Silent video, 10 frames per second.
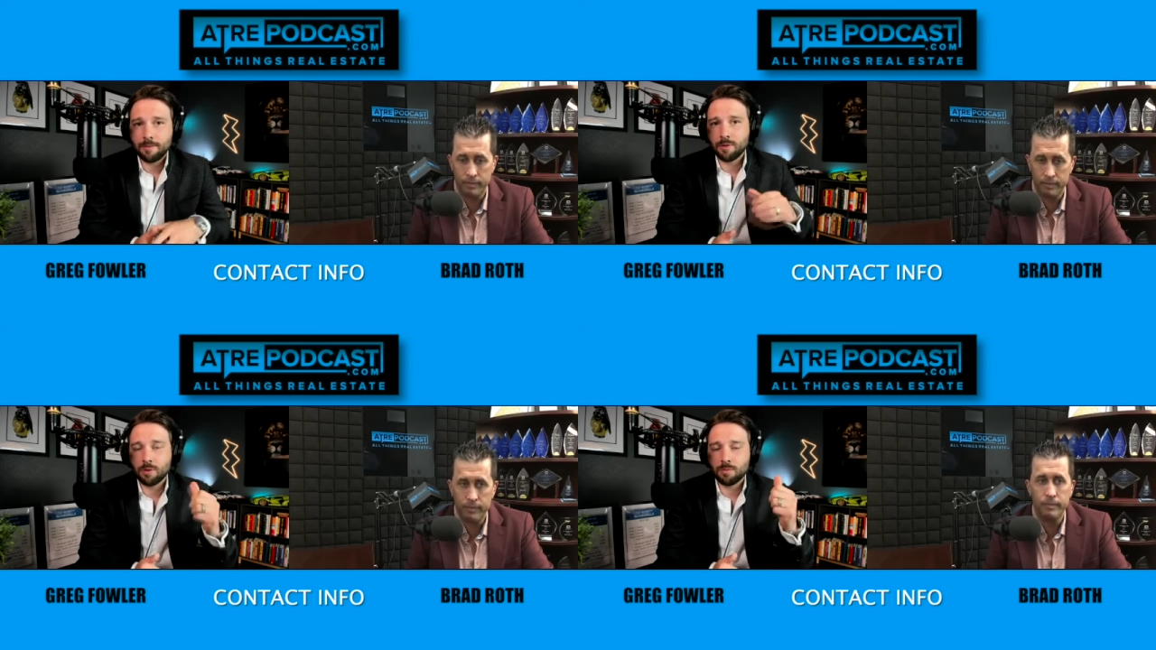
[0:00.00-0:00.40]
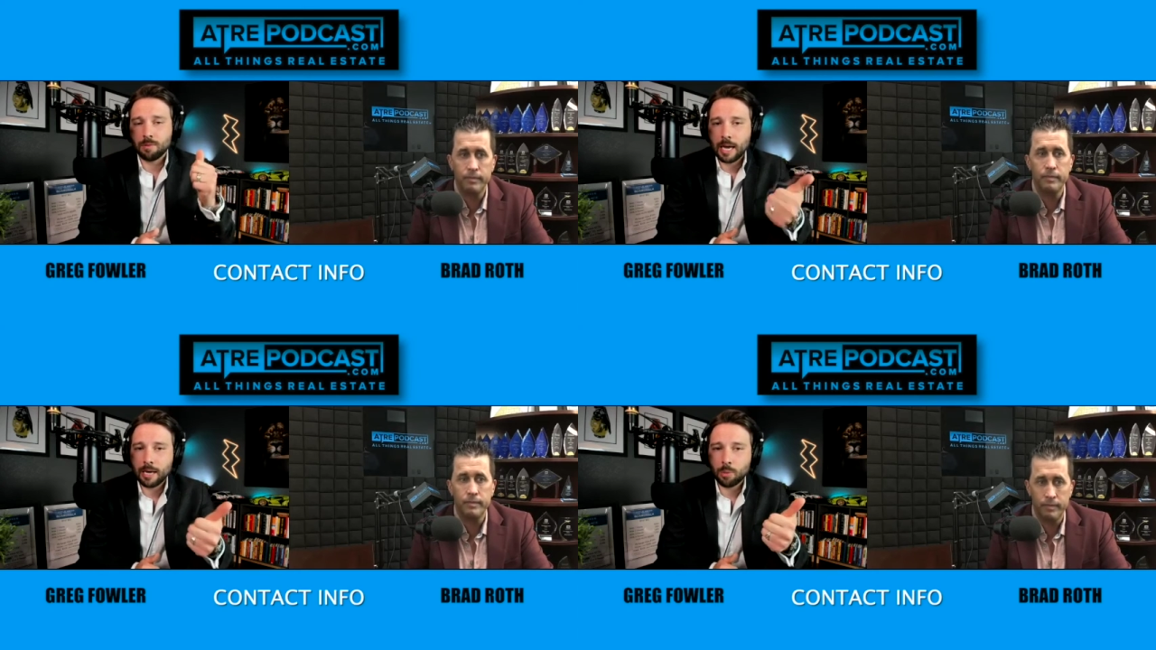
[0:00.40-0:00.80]
Speaker 1: for
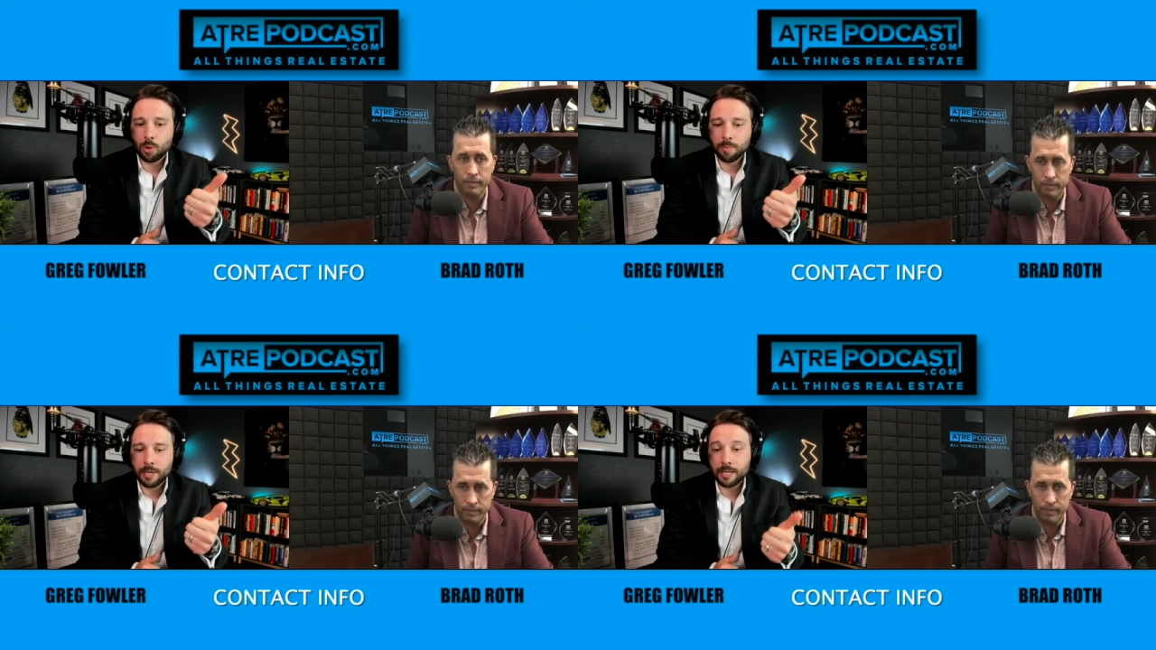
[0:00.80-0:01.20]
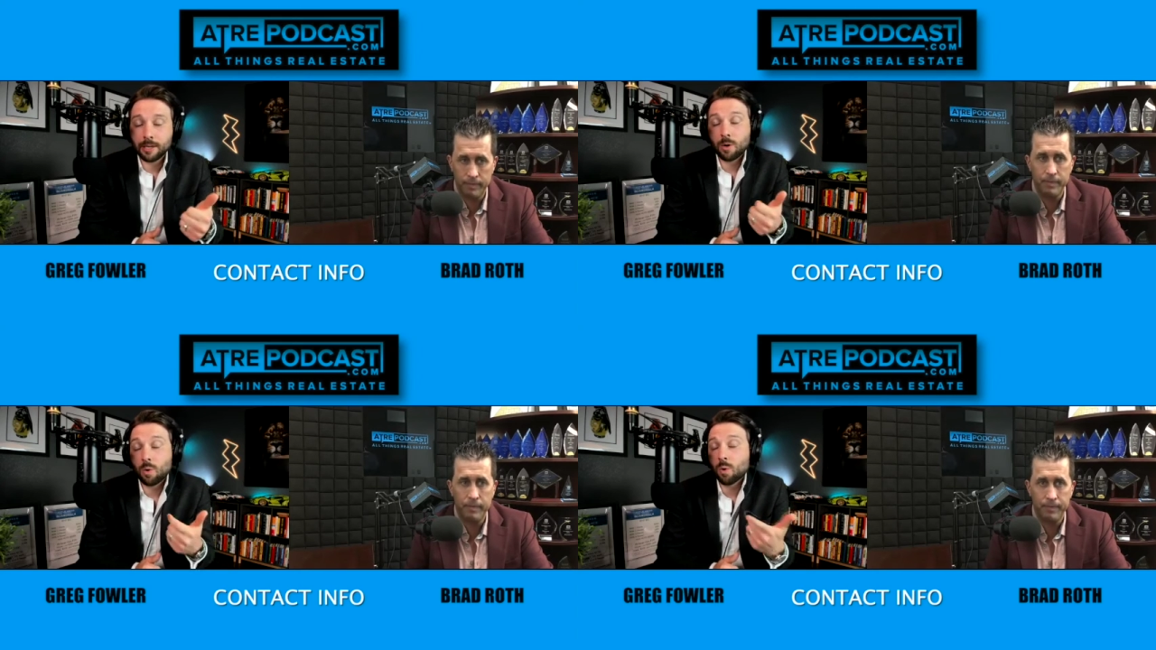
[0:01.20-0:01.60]
lion bolt
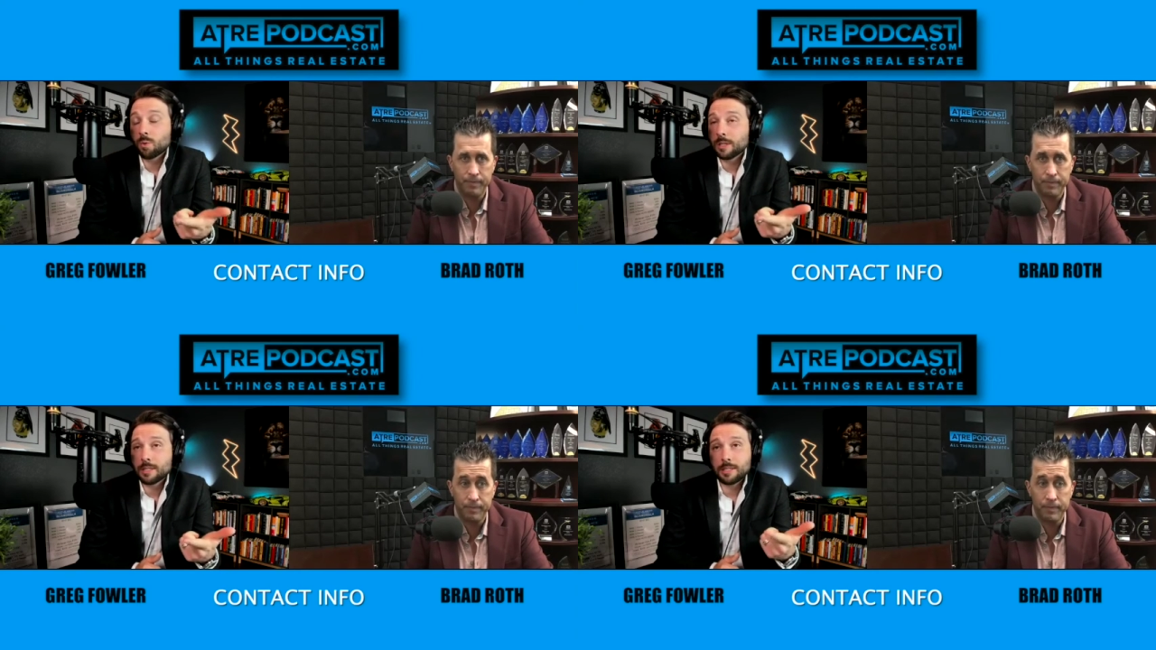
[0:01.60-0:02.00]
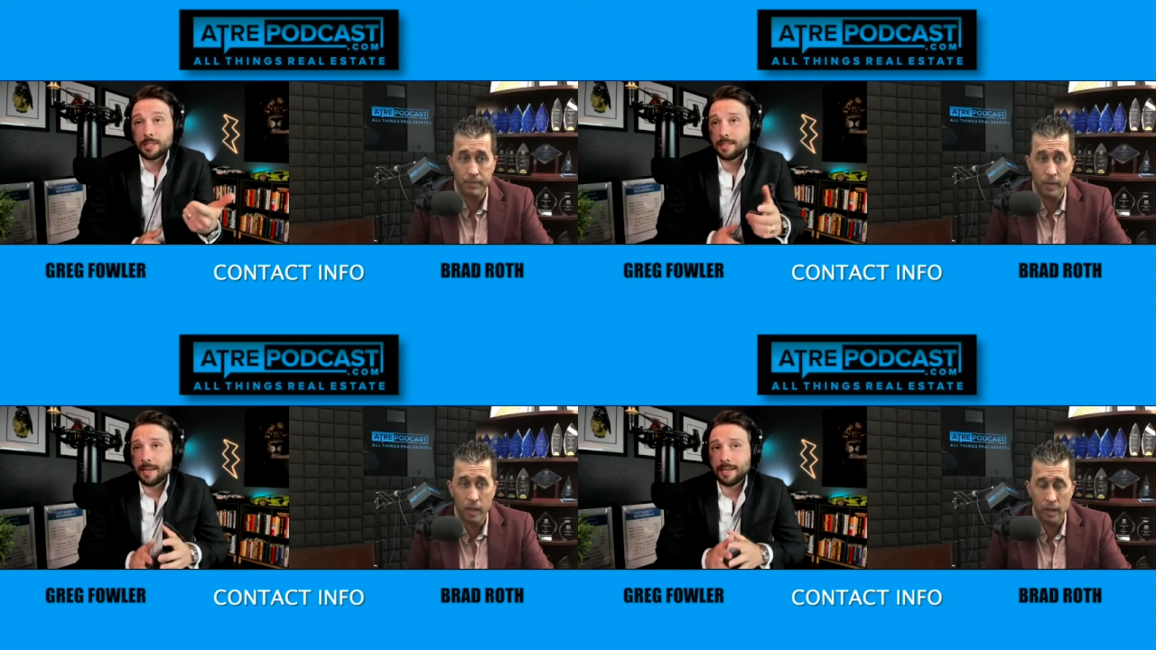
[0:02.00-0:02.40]
media or real
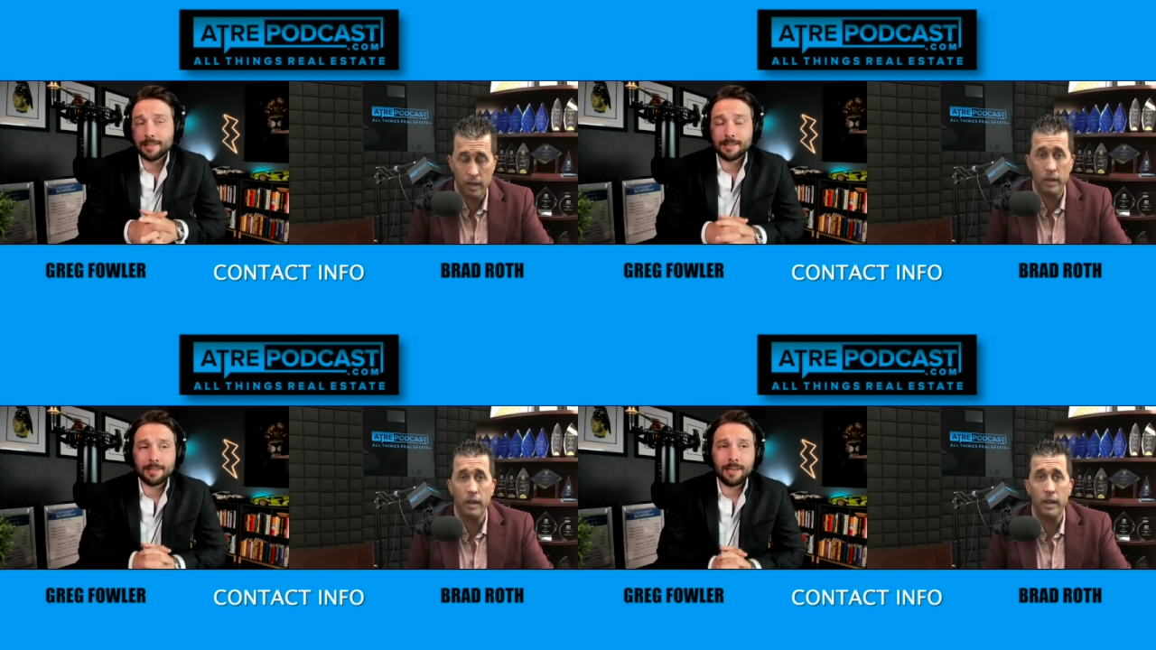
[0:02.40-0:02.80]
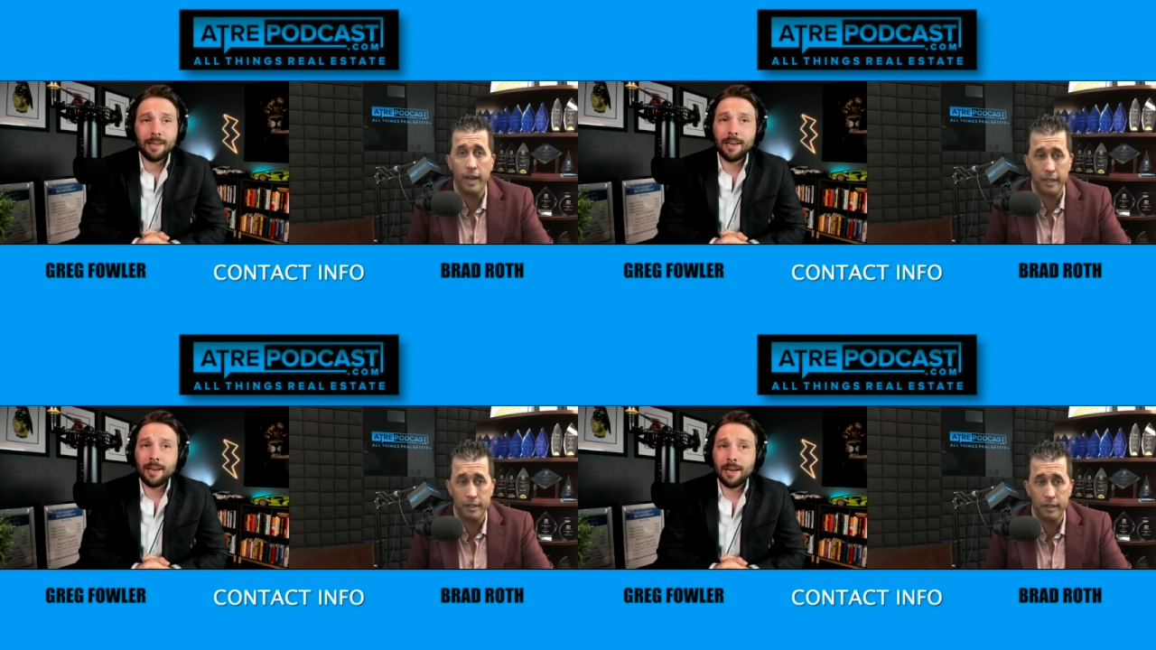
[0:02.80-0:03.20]
estate titans
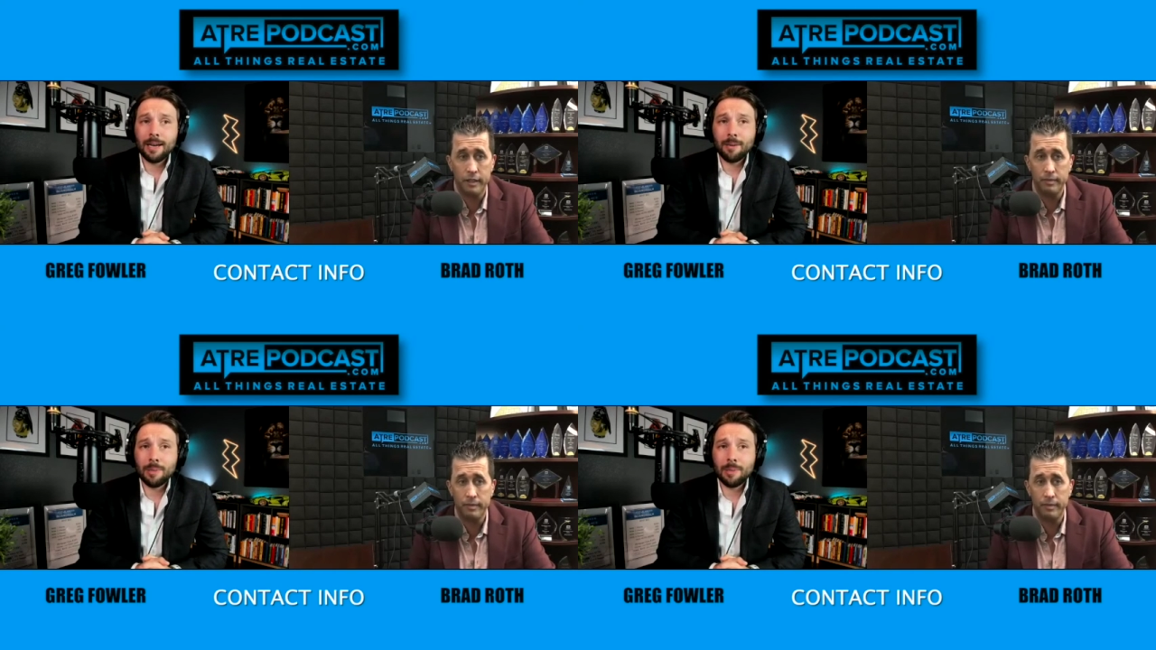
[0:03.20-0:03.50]
Excellent.